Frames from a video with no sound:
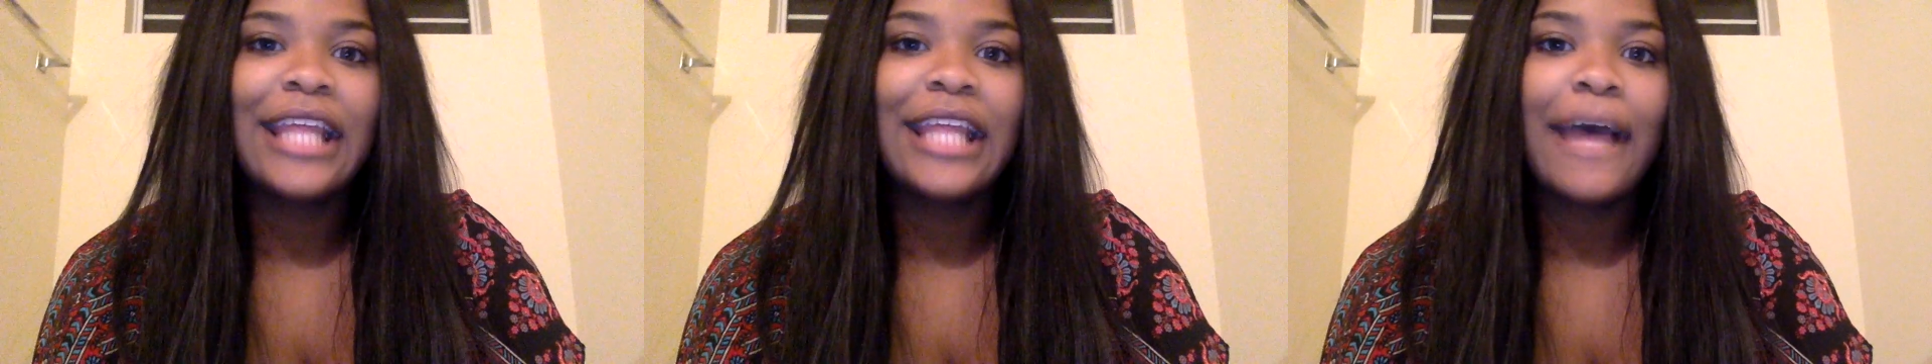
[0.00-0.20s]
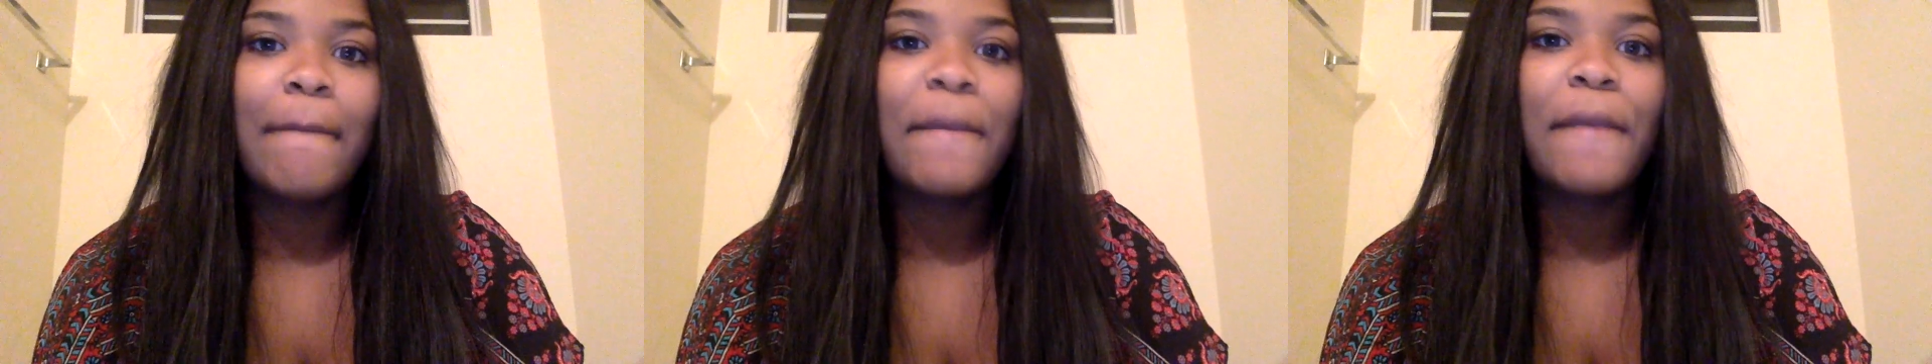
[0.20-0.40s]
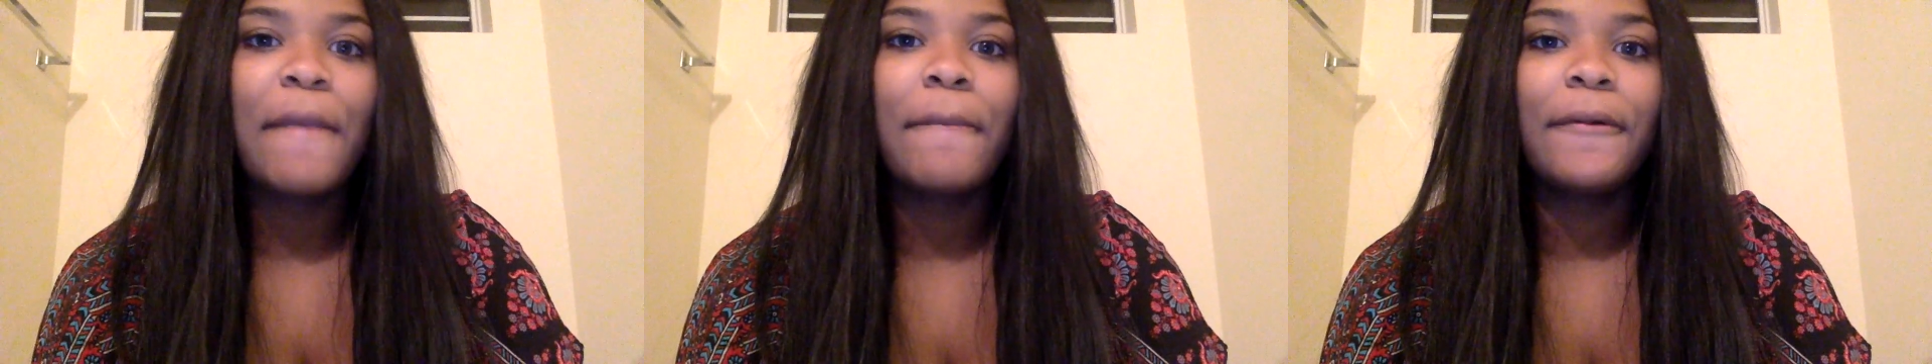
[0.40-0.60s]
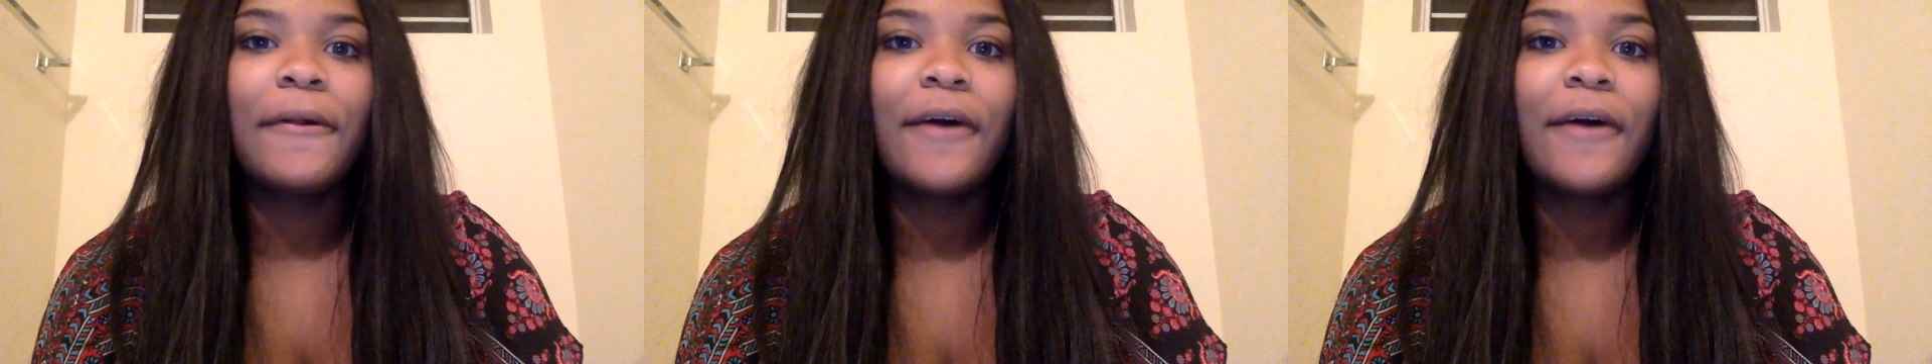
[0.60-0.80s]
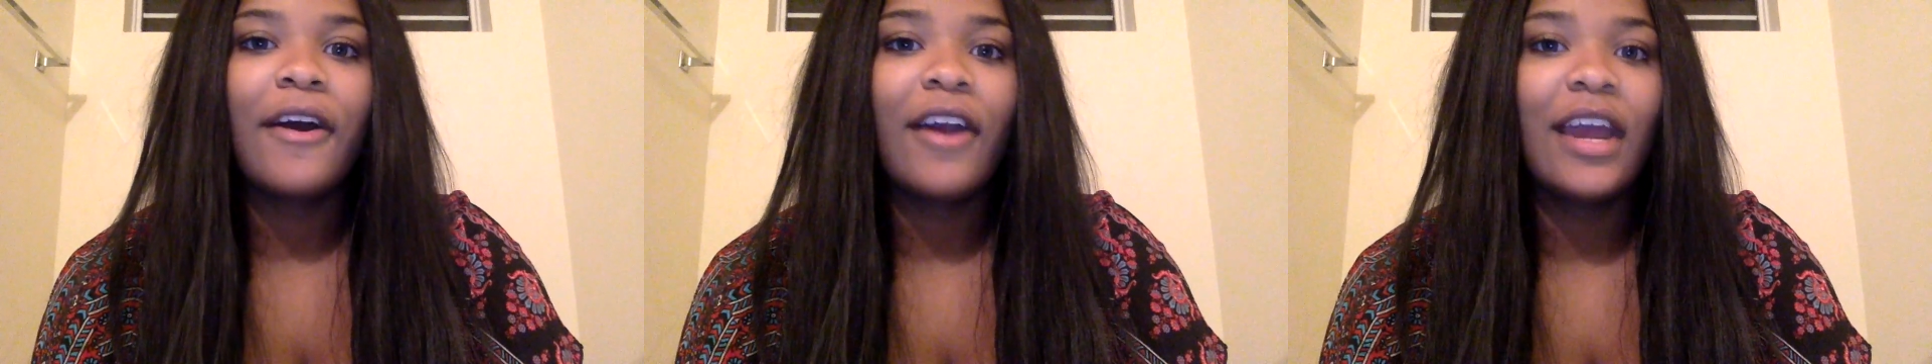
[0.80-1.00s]
that
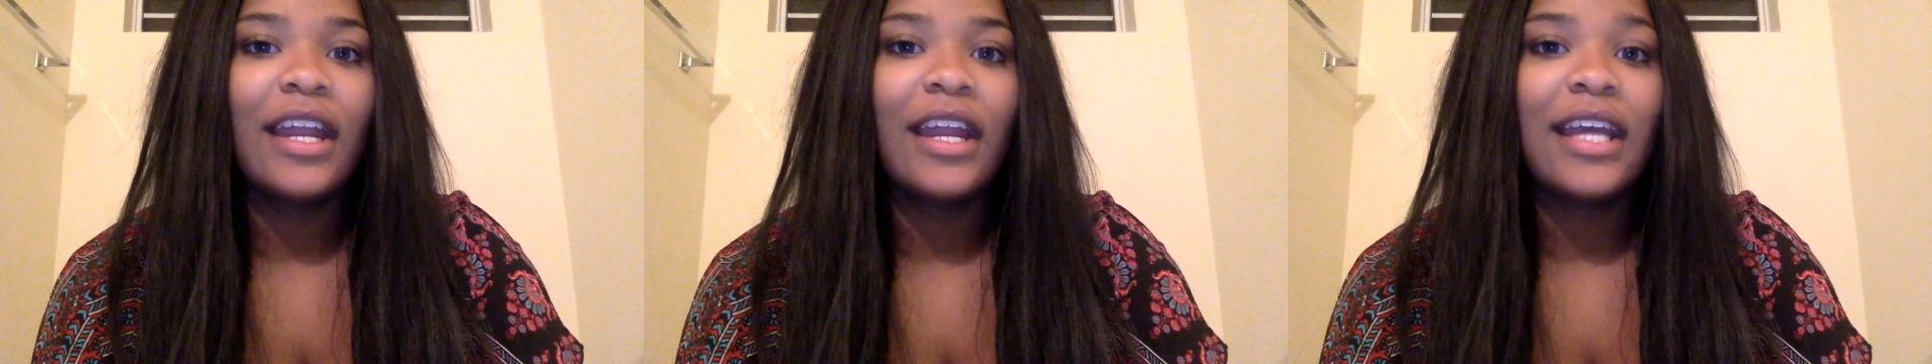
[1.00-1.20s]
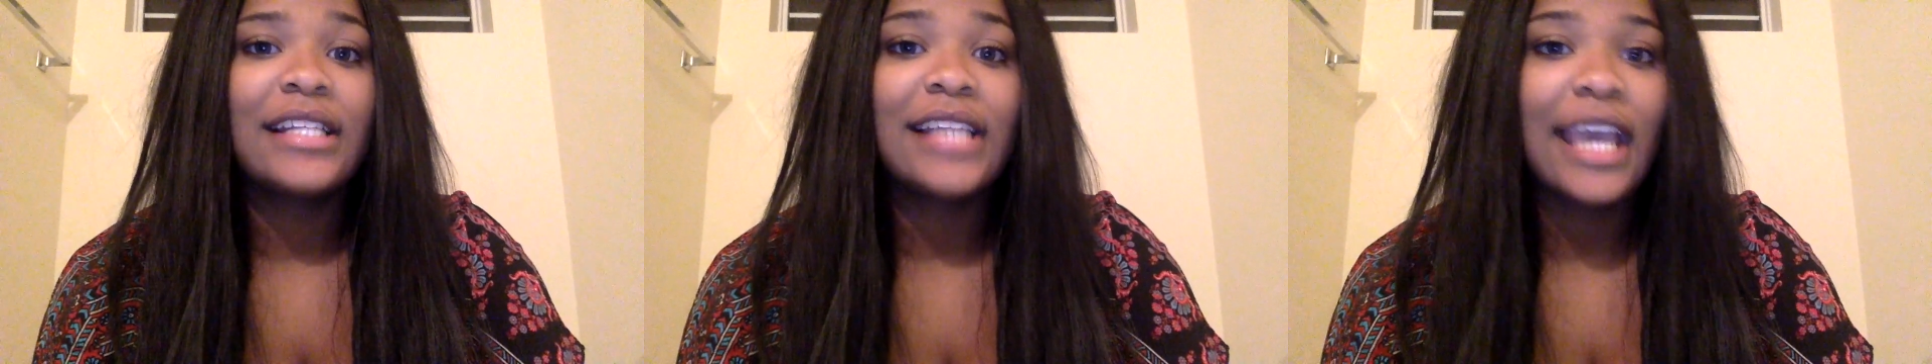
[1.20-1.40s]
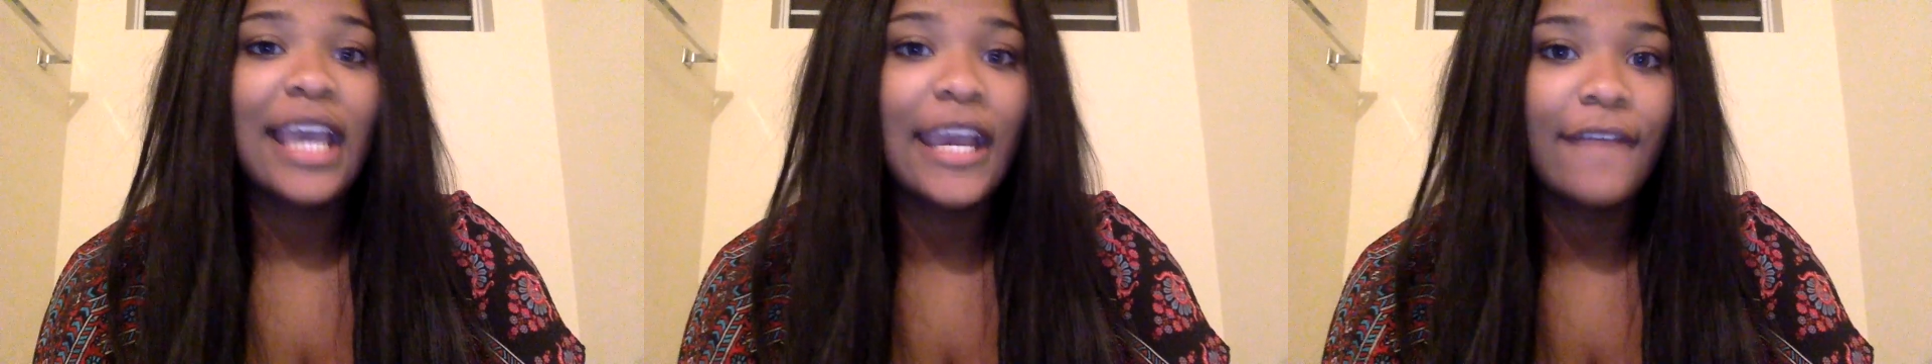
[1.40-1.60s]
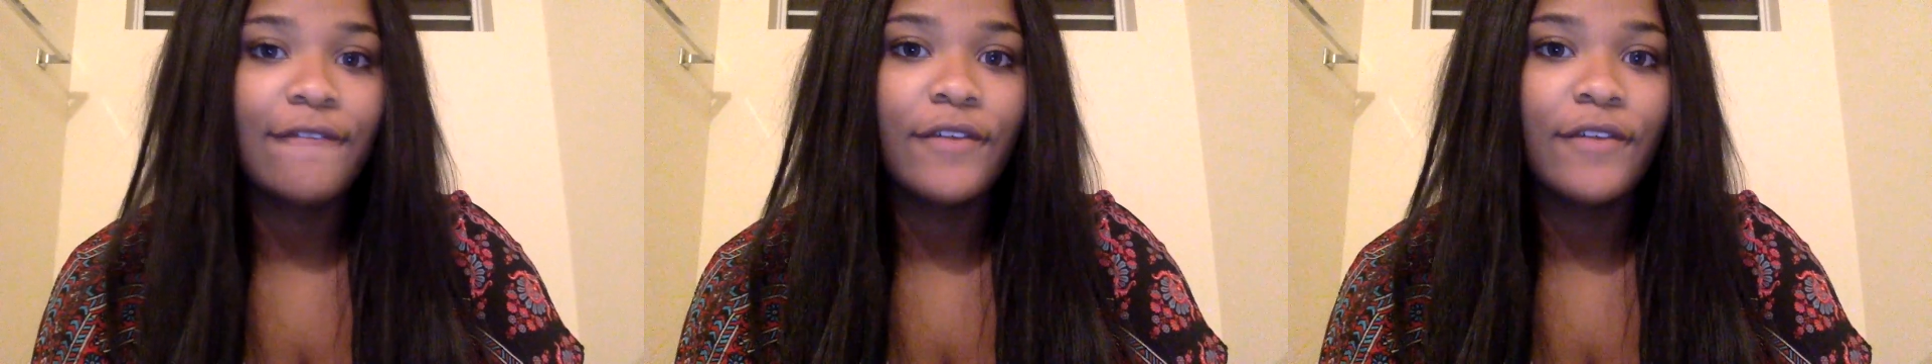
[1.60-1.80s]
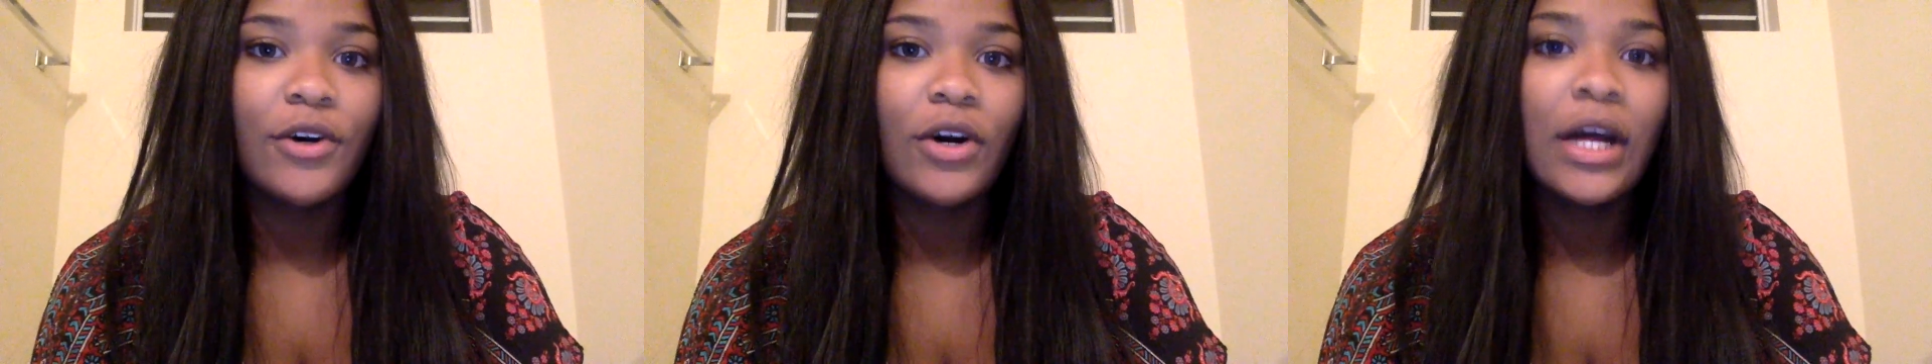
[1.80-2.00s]
people aren't as
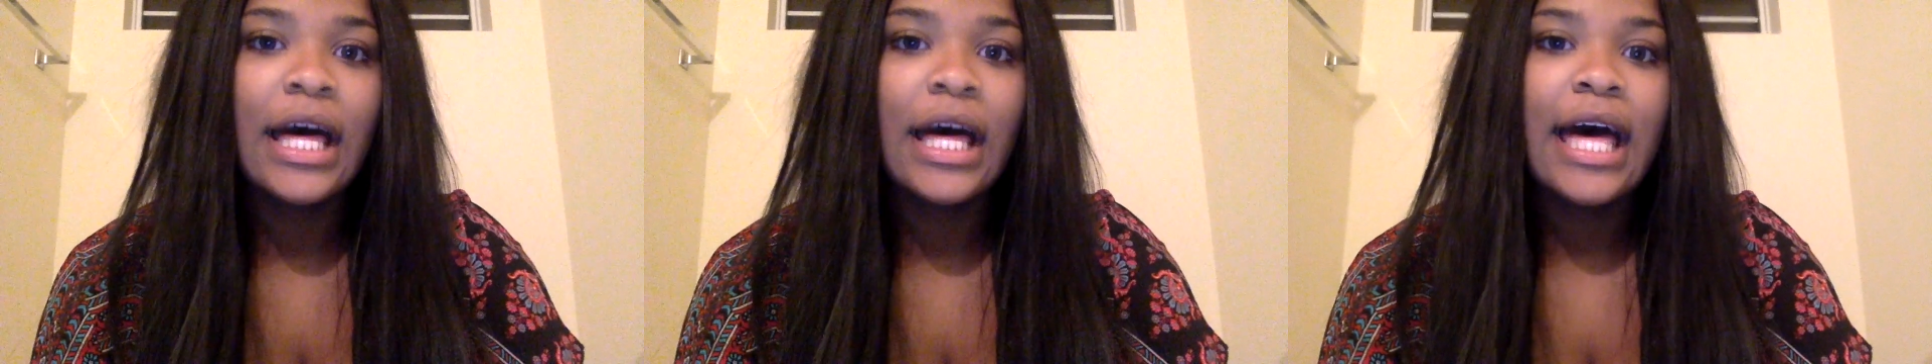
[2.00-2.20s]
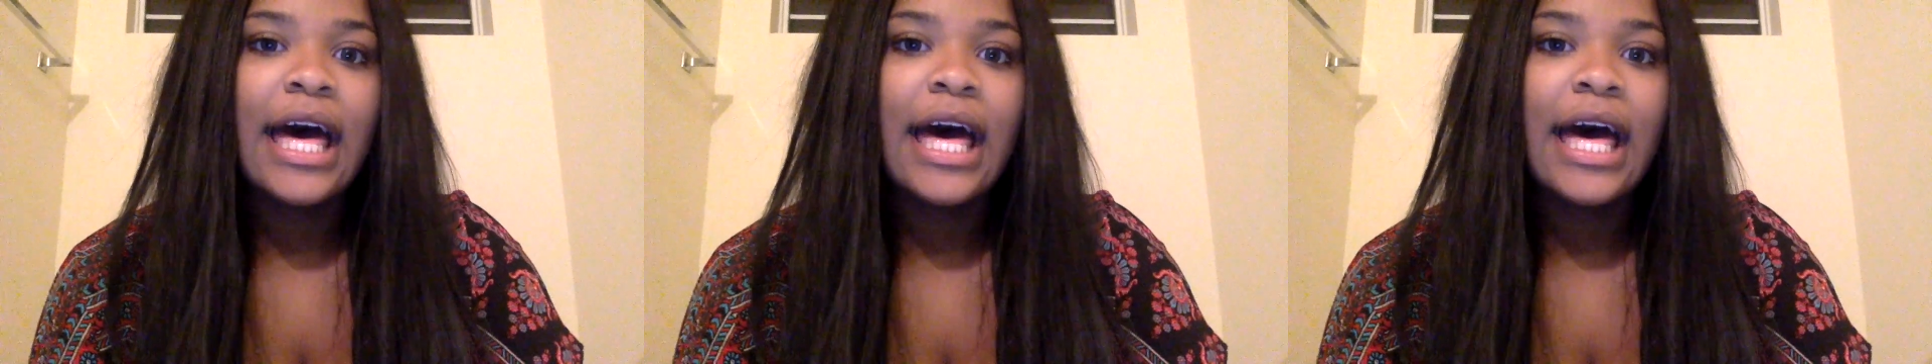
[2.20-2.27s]
hateful